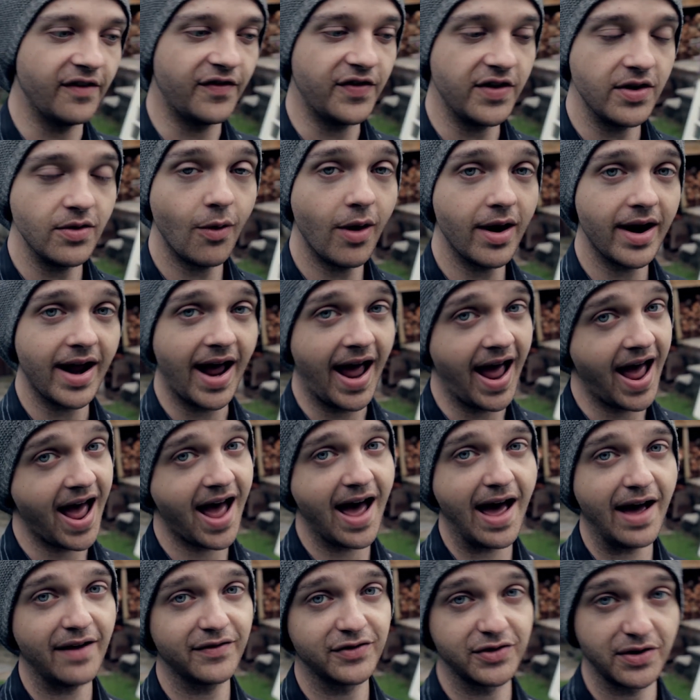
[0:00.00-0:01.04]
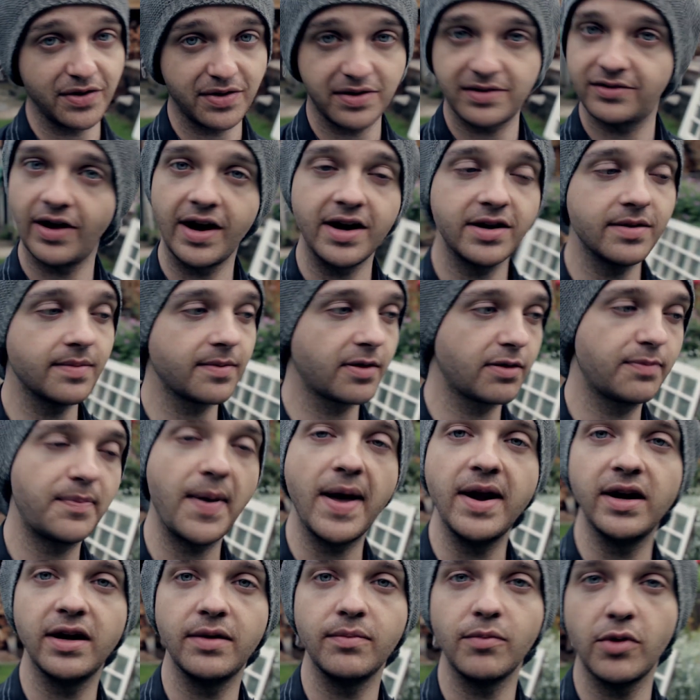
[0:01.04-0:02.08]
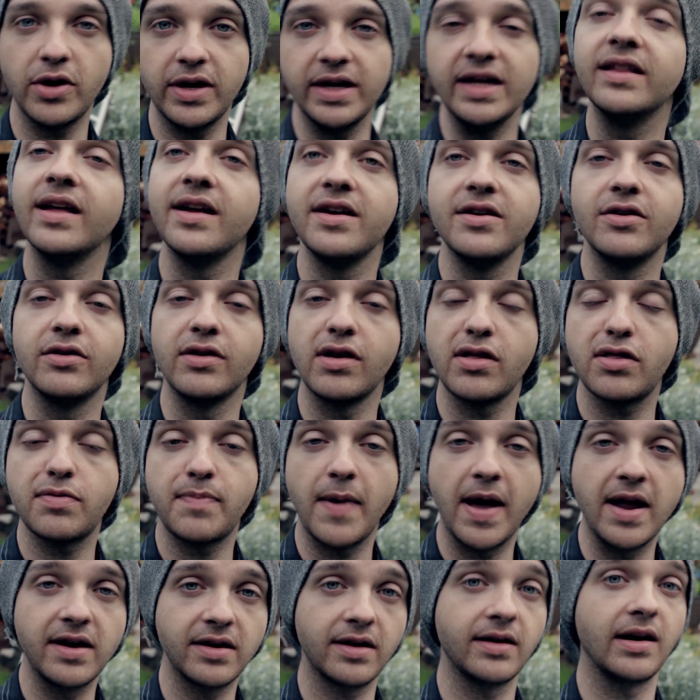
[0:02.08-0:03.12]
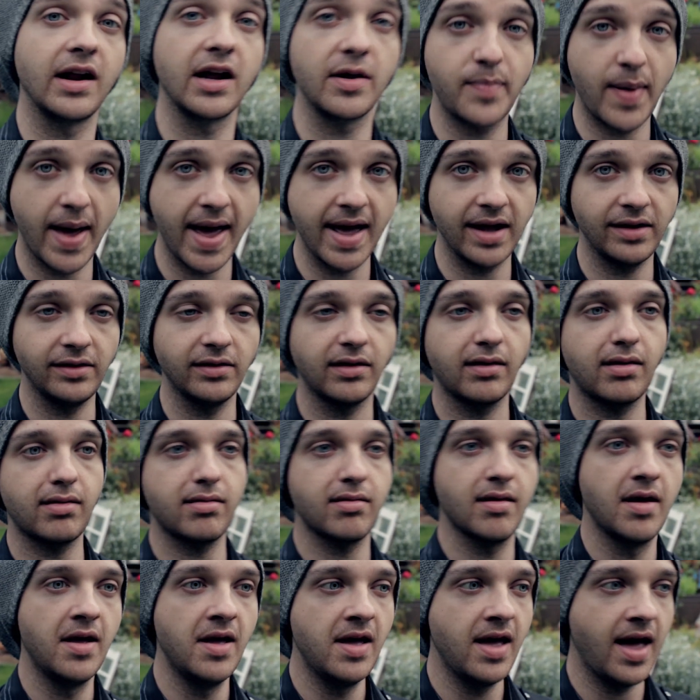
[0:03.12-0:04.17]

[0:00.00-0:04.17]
If you want to have just straight up spending money that you're going to spend on like pelts